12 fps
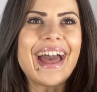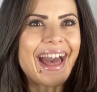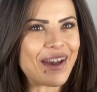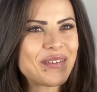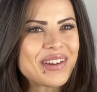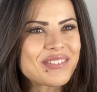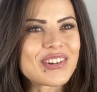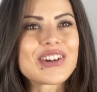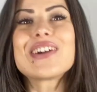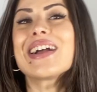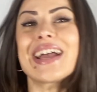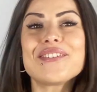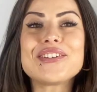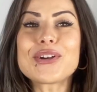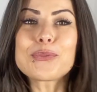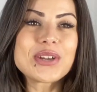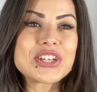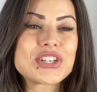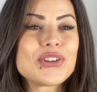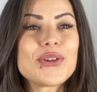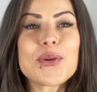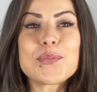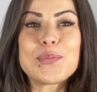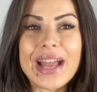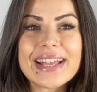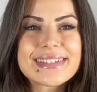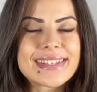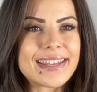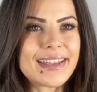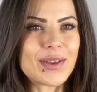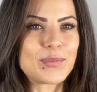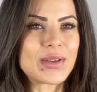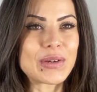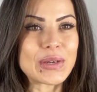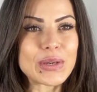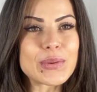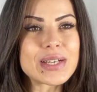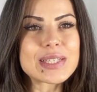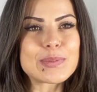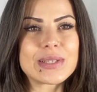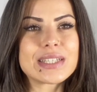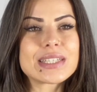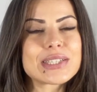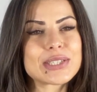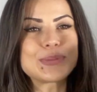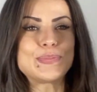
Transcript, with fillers: However, if you're wishing your bestie a Merry Christmas,